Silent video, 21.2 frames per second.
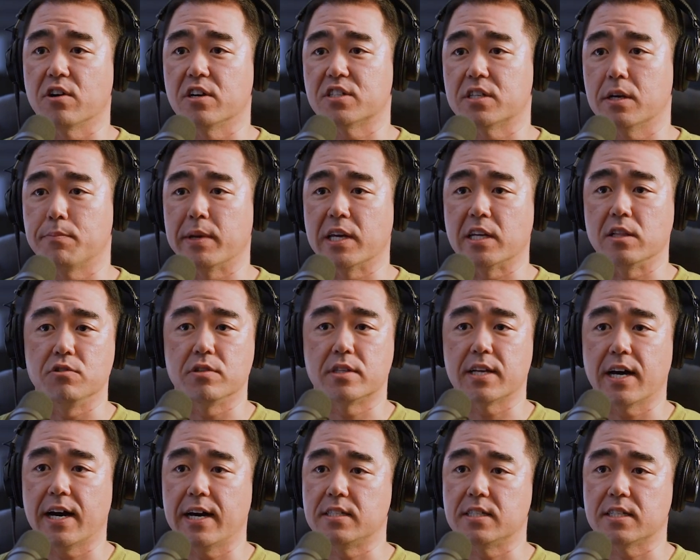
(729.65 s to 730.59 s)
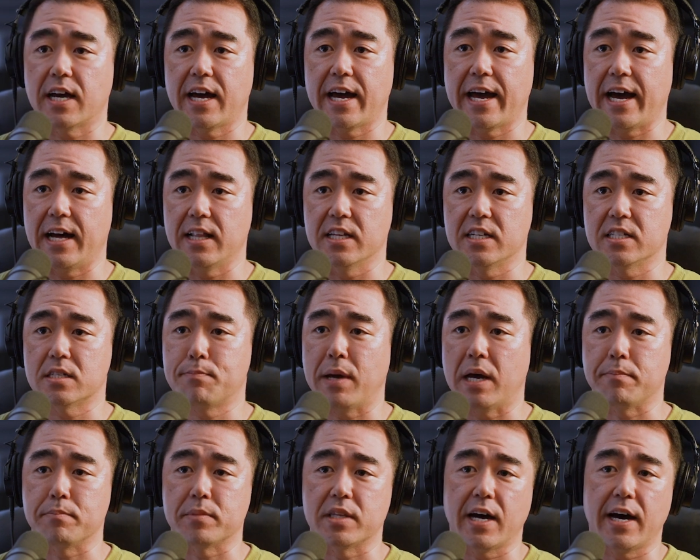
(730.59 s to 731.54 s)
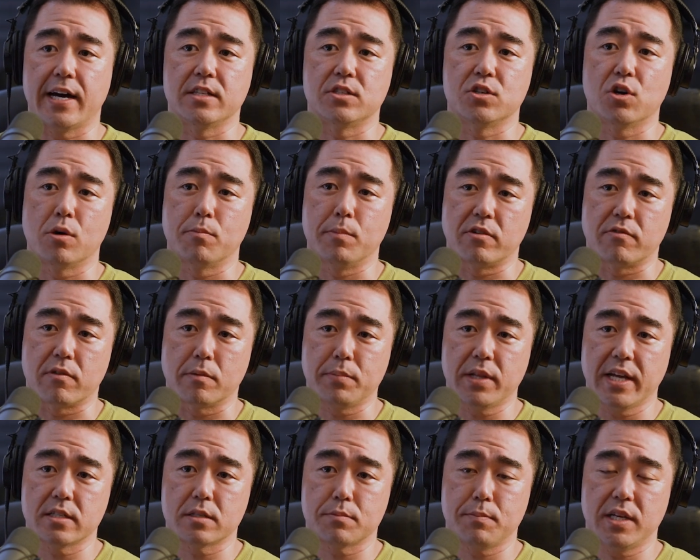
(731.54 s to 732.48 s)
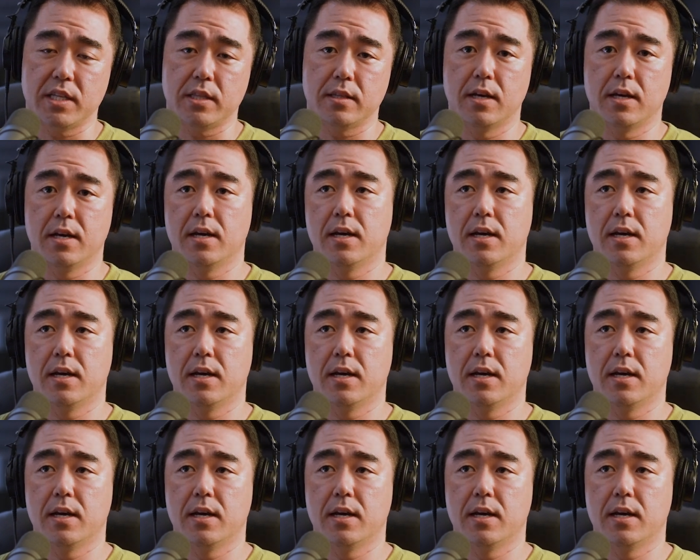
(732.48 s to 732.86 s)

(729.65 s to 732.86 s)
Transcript: semaglutide, Cialis, peptides, hormone replacement.